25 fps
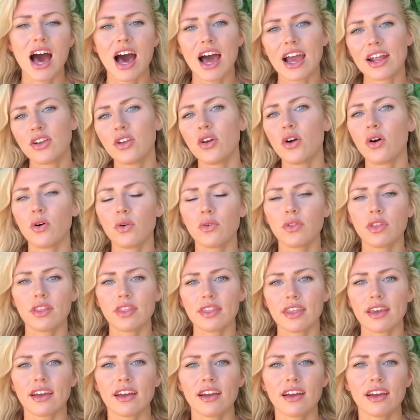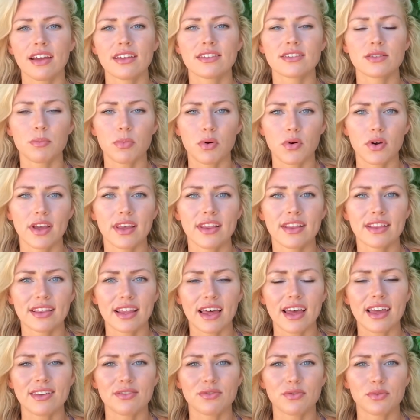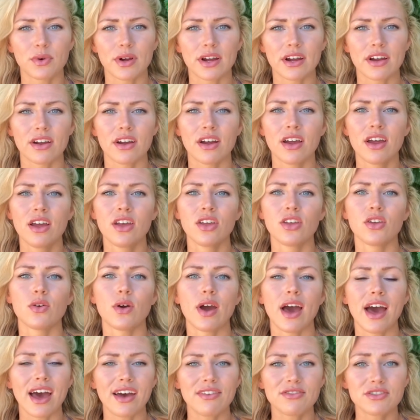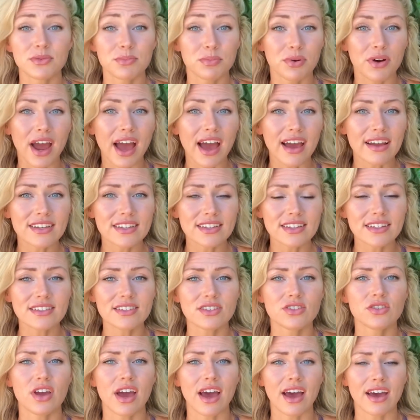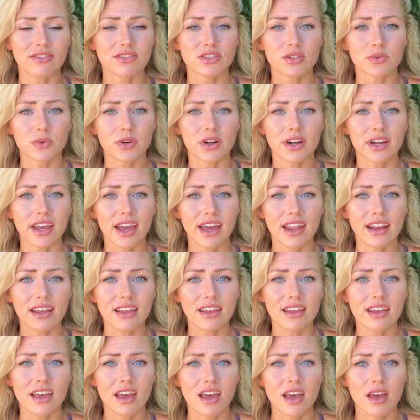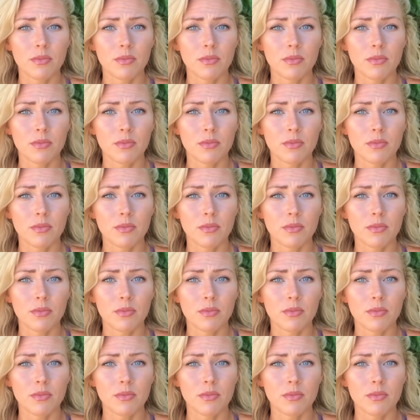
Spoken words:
I know that there is a point in life where you have to practice and you have to work at it,